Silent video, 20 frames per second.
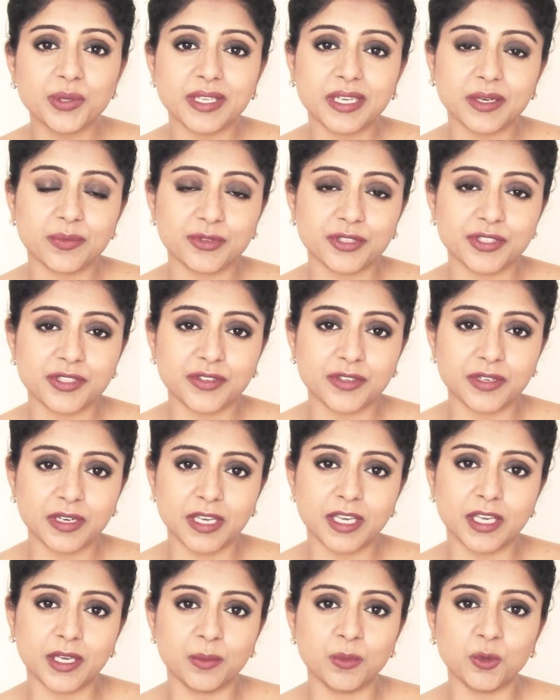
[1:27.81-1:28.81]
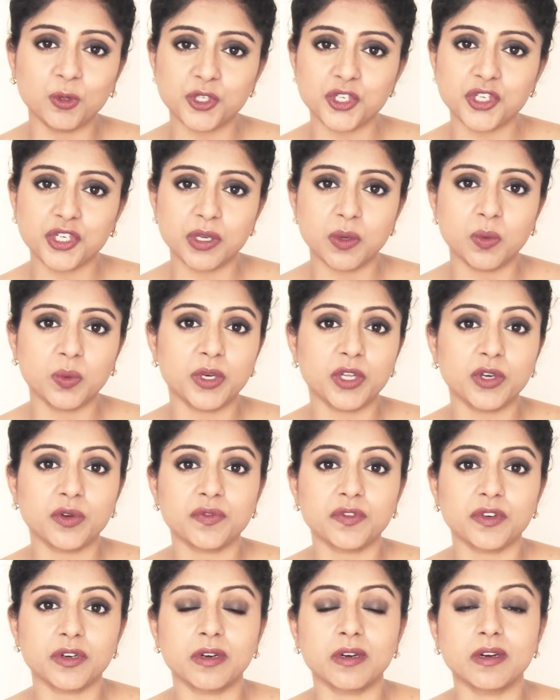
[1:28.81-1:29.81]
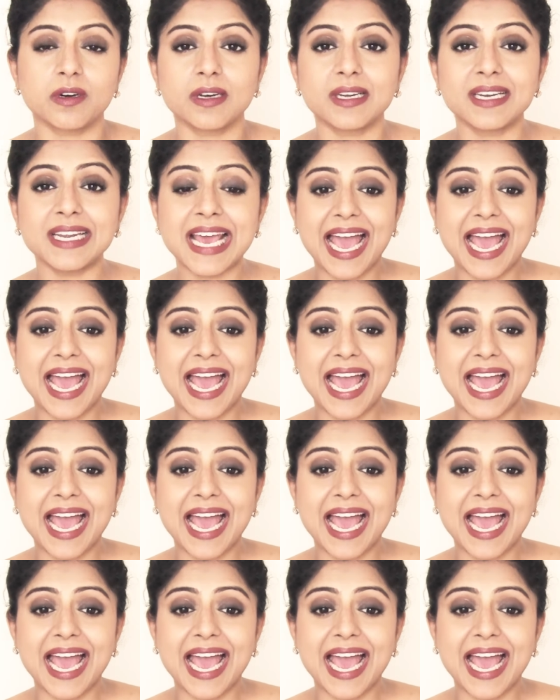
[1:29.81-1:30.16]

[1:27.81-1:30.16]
That was a really emotional video for her,